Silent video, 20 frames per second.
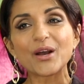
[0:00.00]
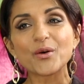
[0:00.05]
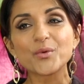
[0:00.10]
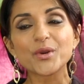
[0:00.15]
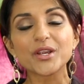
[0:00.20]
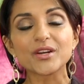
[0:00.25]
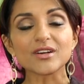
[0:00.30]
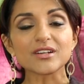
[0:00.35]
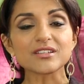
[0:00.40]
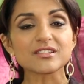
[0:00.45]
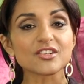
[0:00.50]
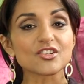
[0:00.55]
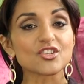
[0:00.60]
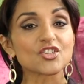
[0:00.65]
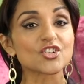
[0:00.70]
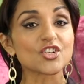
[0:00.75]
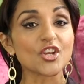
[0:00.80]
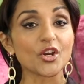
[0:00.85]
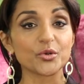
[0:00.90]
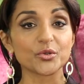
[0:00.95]
Wheatgrass is
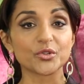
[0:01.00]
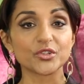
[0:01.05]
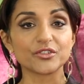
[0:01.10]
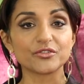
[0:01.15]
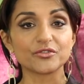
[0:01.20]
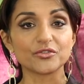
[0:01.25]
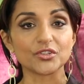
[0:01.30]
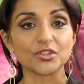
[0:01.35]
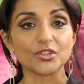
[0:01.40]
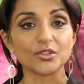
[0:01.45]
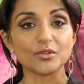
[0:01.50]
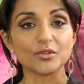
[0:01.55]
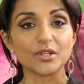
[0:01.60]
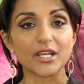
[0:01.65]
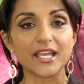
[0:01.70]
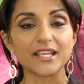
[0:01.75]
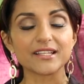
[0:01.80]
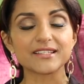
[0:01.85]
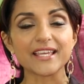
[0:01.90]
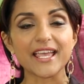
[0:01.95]
so good for you.
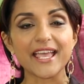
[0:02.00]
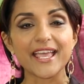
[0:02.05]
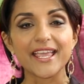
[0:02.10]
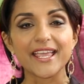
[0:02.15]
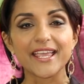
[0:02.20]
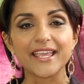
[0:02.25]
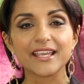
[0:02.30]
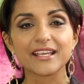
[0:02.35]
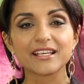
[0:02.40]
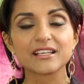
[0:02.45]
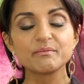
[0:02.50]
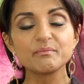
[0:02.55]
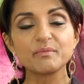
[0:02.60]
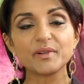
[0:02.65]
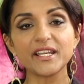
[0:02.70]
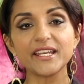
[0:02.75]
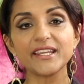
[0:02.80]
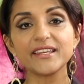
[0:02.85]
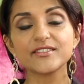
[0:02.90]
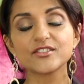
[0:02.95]
It's a
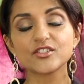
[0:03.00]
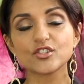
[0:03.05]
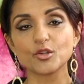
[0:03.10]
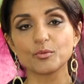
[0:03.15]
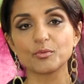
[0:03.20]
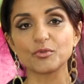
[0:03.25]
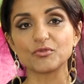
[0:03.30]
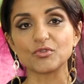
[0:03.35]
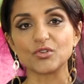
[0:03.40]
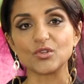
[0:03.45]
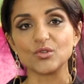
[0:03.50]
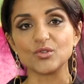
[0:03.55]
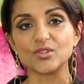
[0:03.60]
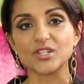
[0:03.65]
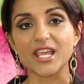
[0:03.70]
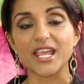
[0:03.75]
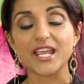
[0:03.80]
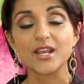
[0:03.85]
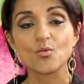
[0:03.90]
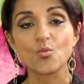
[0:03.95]
complete superfood
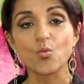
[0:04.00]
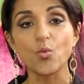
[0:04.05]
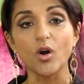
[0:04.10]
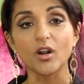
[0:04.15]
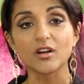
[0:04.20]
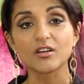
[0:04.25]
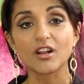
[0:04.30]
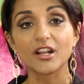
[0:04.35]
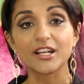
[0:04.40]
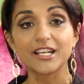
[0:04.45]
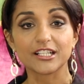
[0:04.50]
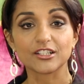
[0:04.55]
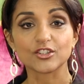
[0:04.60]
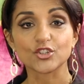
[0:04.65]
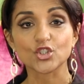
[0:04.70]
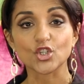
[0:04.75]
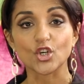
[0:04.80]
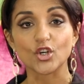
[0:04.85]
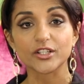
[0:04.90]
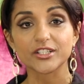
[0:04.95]
in one little
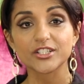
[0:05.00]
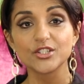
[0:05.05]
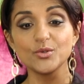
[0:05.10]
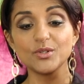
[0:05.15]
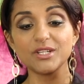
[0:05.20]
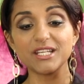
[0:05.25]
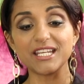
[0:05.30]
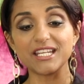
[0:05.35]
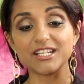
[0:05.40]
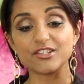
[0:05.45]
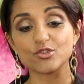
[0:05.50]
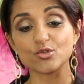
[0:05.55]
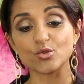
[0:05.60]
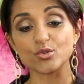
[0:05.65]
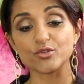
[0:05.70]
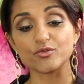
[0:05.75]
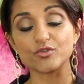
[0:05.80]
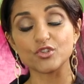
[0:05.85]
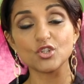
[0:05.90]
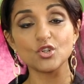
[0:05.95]
shot. And you need
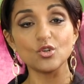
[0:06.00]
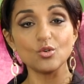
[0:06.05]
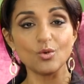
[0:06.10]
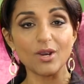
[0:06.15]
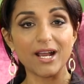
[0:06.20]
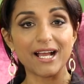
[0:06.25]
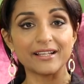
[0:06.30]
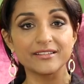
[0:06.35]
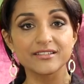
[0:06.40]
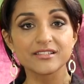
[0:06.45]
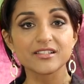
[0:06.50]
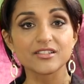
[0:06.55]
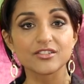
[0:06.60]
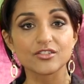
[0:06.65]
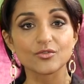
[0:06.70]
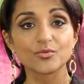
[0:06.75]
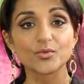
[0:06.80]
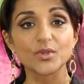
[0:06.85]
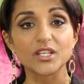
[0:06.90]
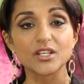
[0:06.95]
sort of 2 ounces
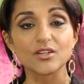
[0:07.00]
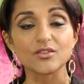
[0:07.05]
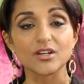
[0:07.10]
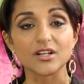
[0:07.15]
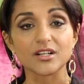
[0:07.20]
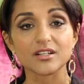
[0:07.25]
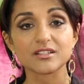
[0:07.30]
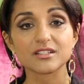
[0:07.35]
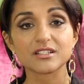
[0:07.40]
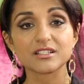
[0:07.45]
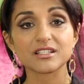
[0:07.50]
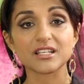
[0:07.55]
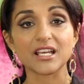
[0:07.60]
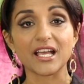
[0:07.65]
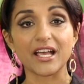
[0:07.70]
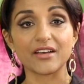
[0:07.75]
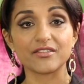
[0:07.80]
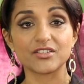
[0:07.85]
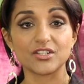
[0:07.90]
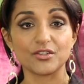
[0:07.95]
of wheatgrass to
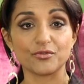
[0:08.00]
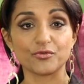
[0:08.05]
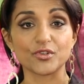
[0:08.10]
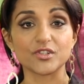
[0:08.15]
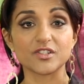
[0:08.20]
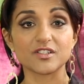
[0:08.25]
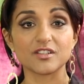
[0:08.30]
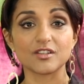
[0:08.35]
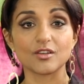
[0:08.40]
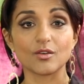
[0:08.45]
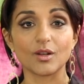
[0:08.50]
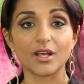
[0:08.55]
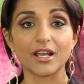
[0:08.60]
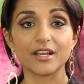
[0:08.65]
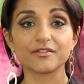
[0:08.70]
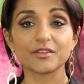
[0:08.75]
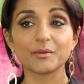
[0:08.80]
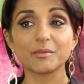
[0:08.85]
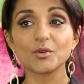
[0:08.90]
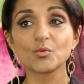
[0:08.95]
have a difference in your
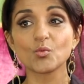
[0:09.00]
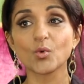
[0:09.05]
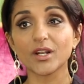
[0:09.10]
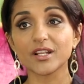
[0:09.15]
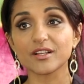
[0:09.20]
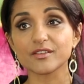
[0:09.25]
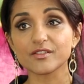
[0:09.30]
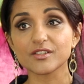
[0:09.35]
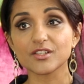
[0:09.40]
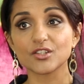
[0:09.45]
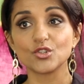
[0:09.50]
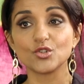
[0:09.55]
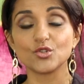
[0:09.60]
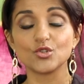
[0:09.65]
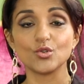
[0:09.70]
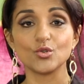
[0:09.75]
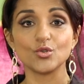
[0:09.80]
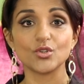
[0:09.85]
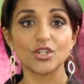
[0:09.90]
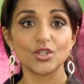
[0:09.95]
life. I mean, what else can you
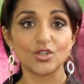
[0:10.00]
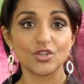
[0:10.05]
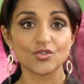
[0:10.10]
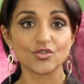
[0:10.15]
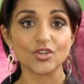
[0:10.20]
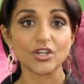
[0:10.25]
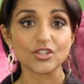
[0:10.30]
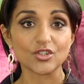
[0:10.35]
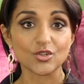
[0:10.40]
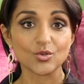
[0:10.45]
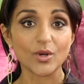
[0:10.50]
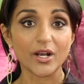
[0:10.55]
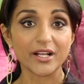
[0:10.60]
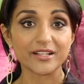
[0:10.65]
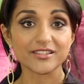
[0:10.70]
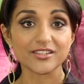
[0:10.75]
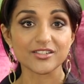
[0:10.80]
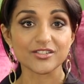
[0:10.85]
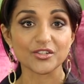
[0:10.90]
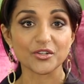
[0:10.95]
do that you can drink 2
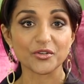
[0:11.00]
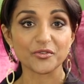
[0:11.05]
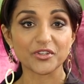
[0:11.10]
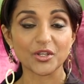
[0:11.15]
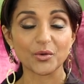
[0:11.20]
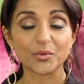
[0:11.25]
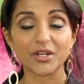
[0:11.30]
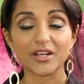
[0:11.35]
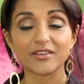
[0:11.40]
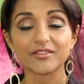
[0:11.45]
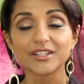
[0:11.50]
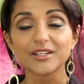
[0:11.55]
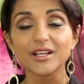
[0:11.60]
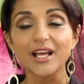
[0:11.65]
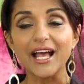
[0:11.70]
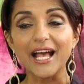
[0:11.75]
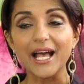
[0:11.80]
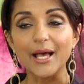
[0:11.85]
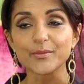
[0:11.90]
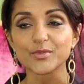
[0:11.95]
ounces of that would have an
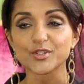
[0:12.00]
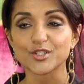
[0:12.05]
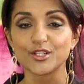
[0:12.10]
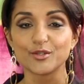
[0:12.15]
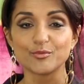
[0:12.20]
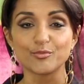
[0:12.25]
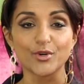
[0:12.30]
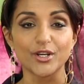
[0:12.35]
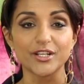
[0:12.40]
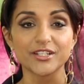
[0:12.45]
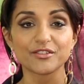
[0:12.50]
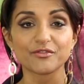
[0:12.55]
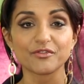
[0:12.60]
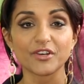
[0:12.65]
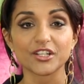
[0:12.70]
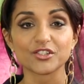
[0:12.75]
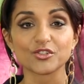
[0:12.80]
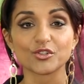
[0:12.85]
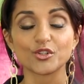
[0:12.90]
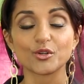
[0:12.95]
absolutely brilliant
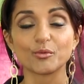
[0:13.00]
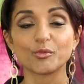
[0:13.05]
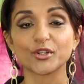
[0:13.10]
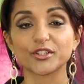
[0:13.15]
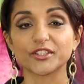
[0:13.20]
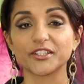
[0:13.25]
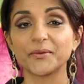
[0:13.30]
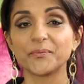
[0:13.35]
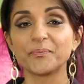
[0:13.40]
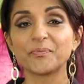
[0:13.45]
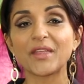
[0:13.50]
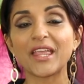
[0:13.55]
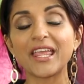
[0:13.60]
effect on your body?